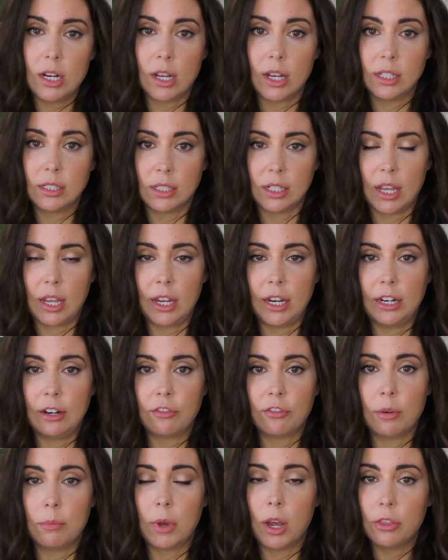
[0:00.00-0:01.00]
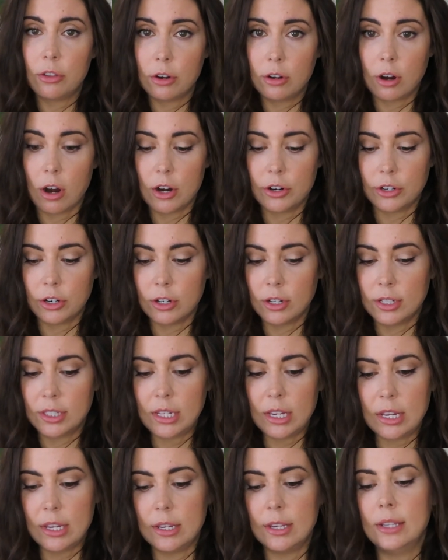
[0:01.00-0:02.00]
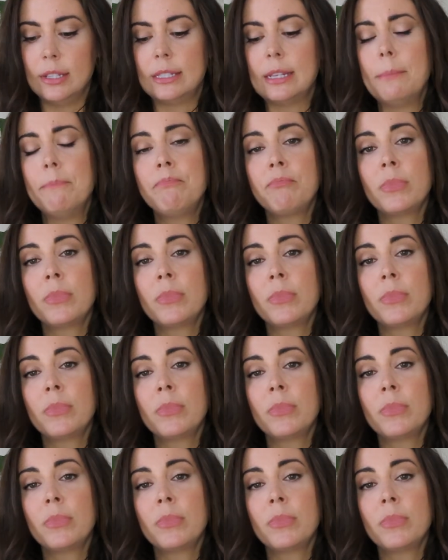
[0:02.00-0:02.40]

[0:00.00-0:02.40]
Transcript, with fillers: online from other gardeners is,